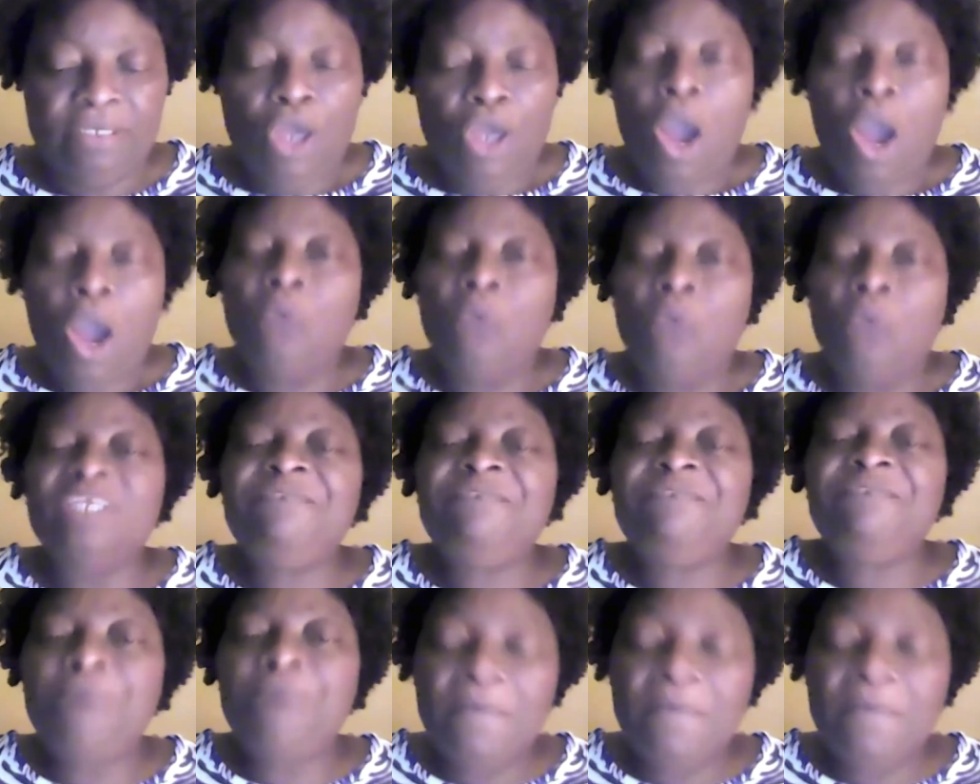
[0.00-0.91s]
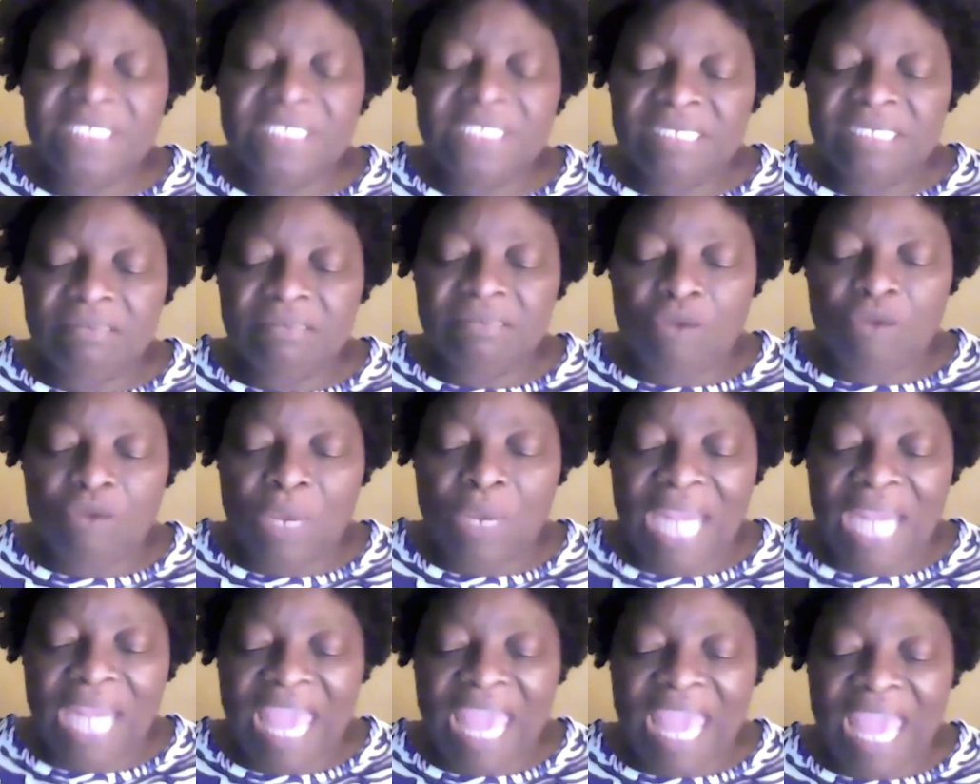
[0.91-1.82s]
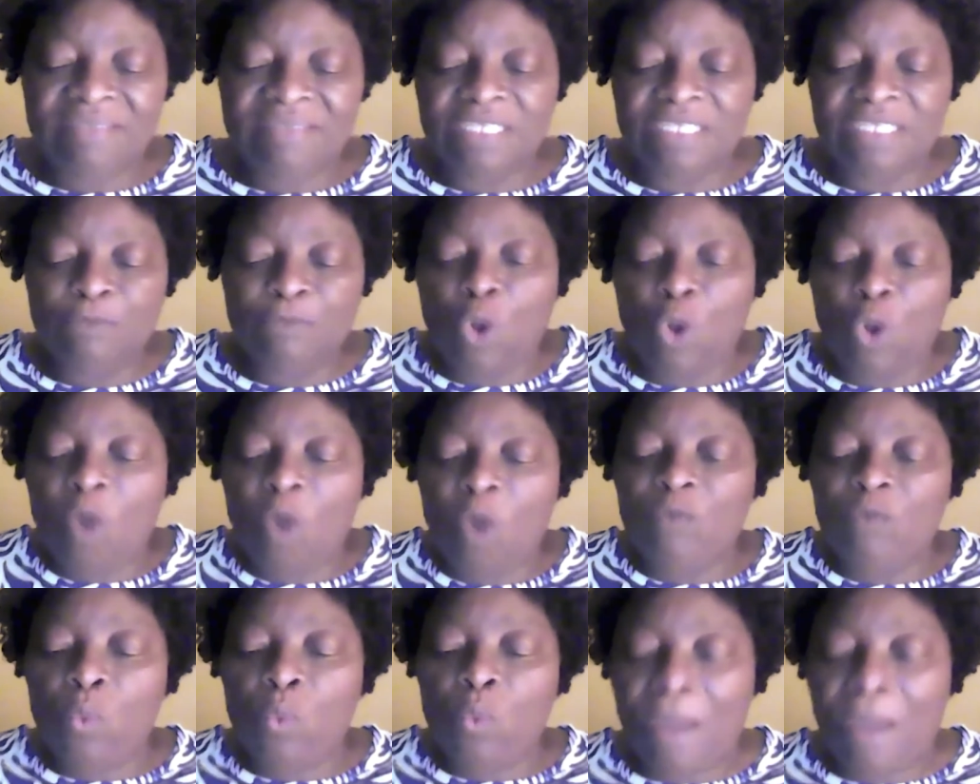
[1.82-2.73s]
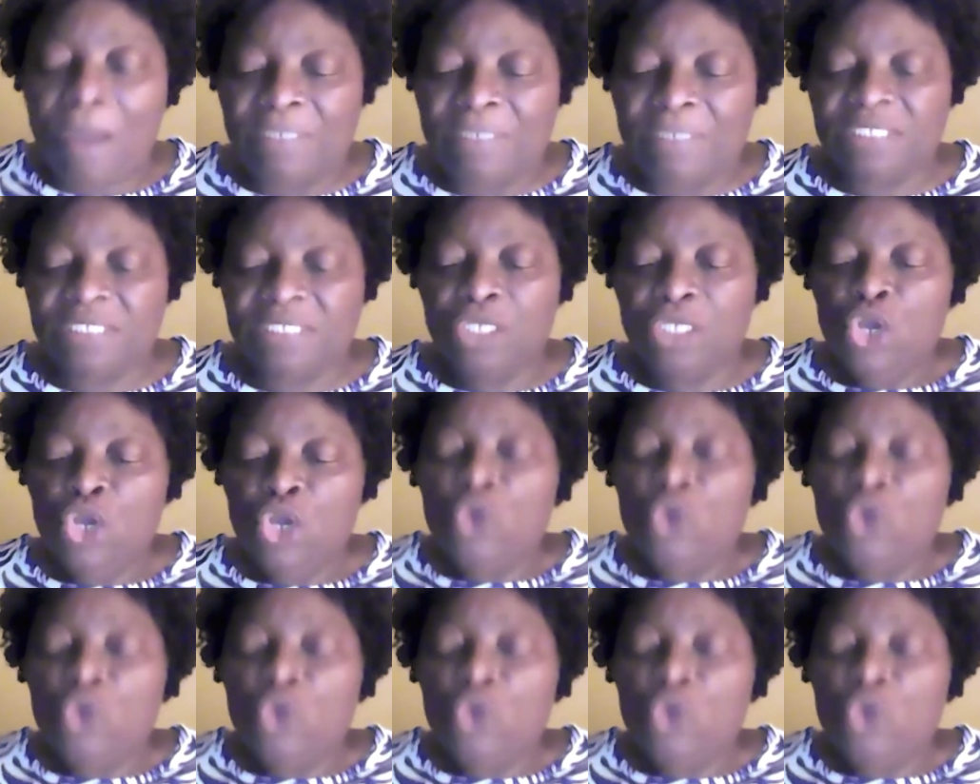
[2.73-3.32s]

Our deformities in our lives seem to overwhelm us.